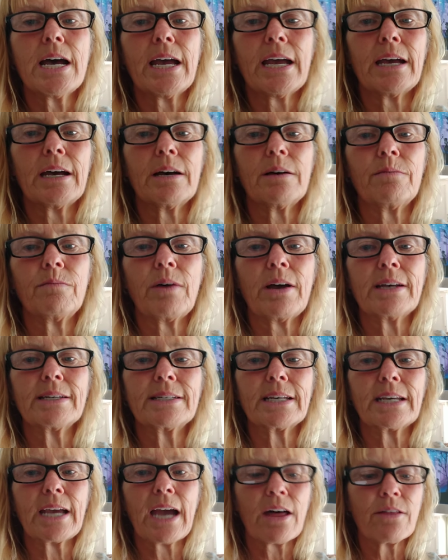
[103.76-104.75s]
And
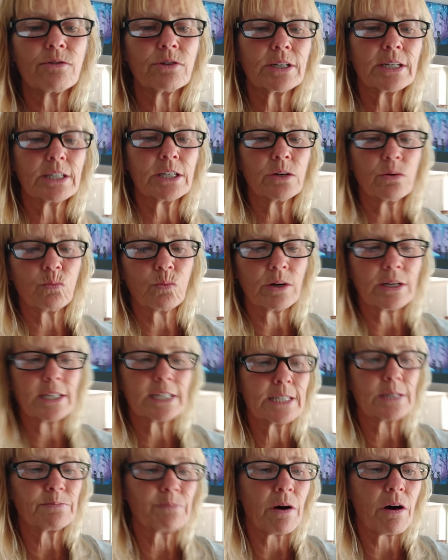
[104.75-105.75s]
as it gathers into
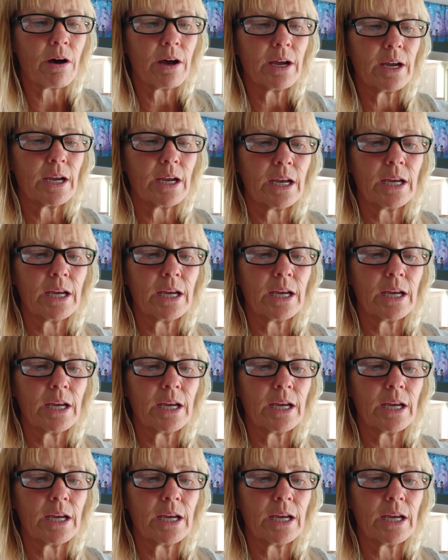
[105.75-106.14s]
one spot,